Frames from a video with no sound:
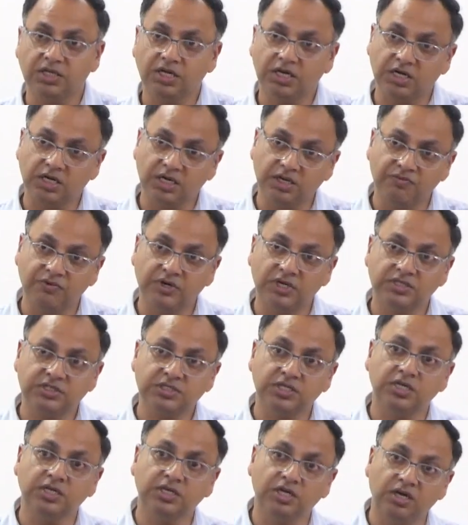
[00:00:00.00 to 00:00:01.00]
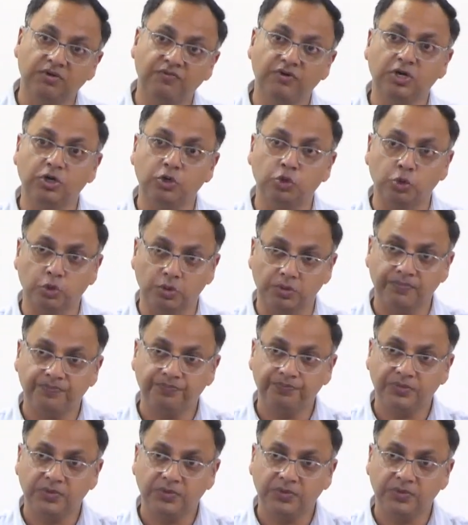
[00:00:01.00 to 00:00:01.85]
the reverse signal will go